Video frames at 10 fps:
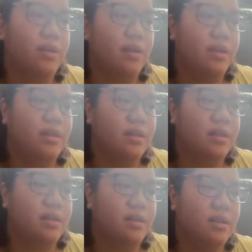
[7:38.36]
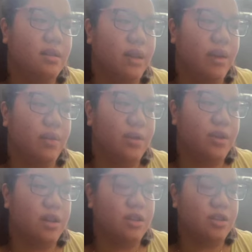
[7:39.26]
isn't, like, we're
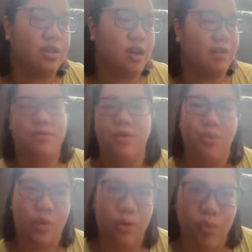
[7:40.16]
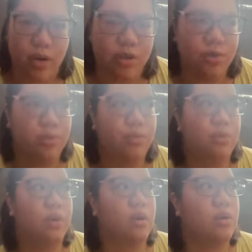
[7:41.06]
not just after World War
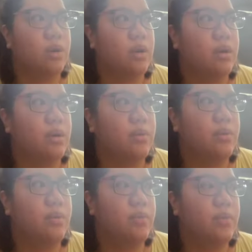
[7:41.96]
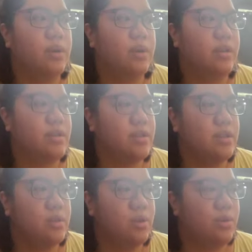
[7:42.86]
II or where there's
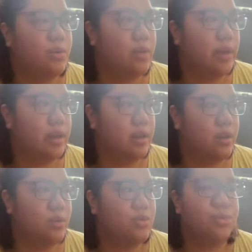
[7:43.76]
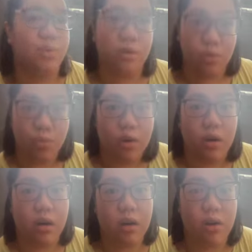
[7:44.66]
no, like, huge world
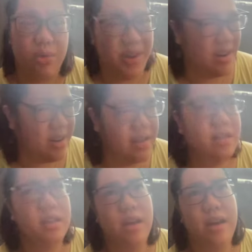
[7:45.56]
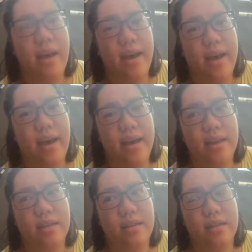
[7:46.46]
war going on.
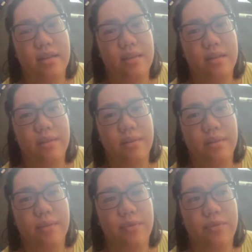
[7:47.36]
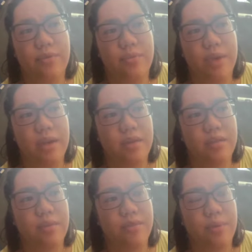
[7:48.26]
And
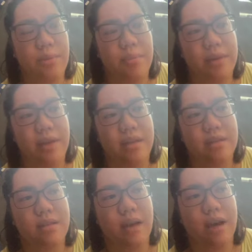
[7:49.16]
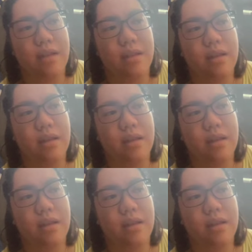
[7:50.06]
being from a place that,